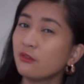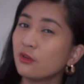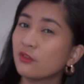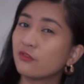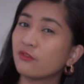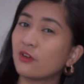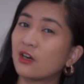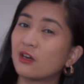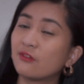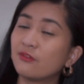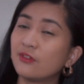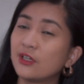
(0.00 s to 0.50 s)
with
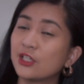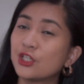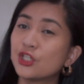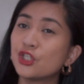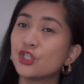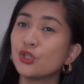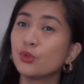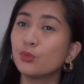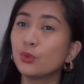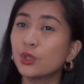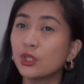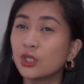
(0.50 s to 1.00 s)
Farfetch,
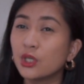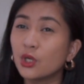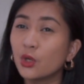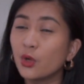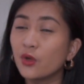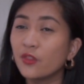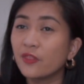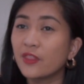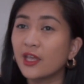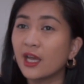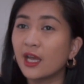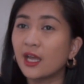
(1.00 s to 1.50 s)
you would know
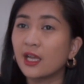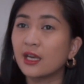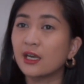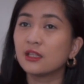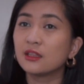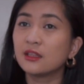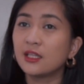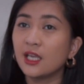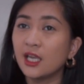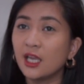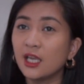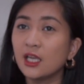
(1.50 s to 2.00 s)
that
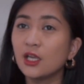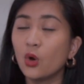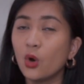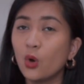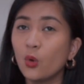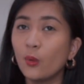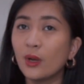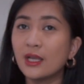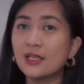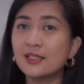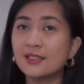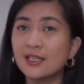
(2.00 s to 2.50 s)
they
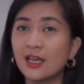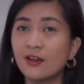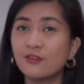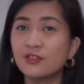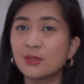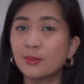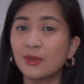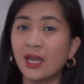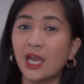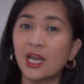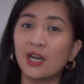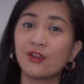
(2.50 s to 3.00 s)
always have
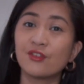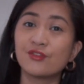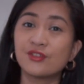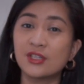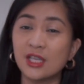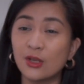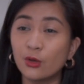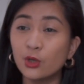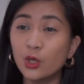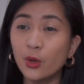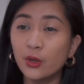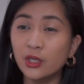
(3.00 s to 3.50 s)
some kind of
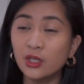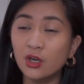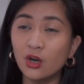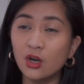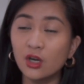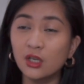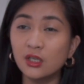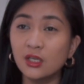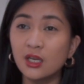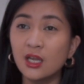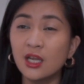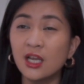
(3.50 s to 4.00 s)
sale going
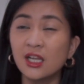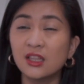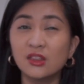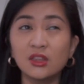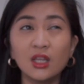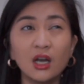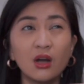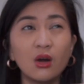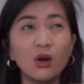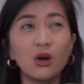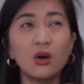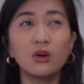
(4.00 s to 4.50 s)
on,
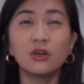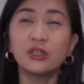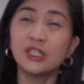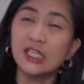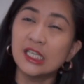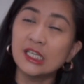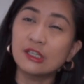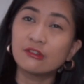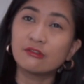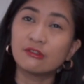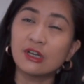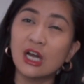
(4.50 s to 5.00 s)
not all
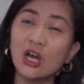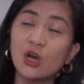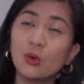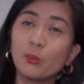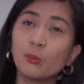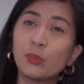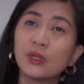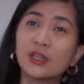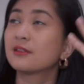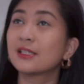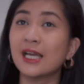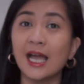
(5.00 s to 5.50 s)
year round,
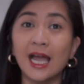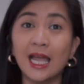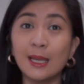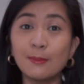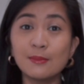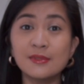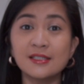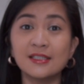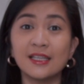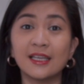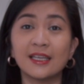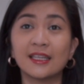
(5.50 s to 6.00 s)
but
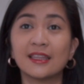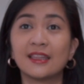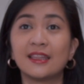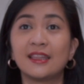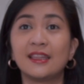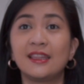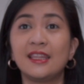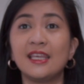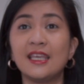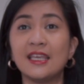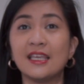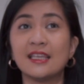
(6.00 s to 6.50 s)
times like
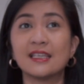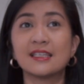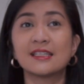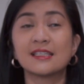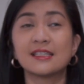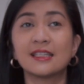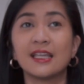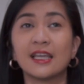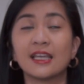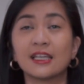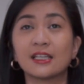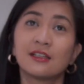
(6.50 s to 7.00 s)
these,
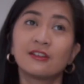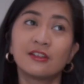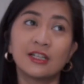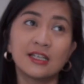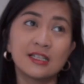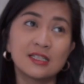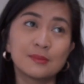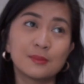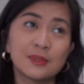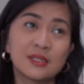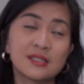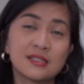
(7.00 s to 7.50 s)
like
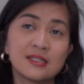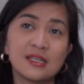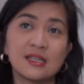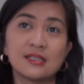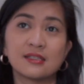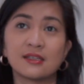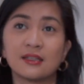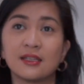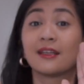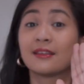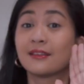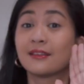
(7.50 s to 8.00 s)
Christmas season,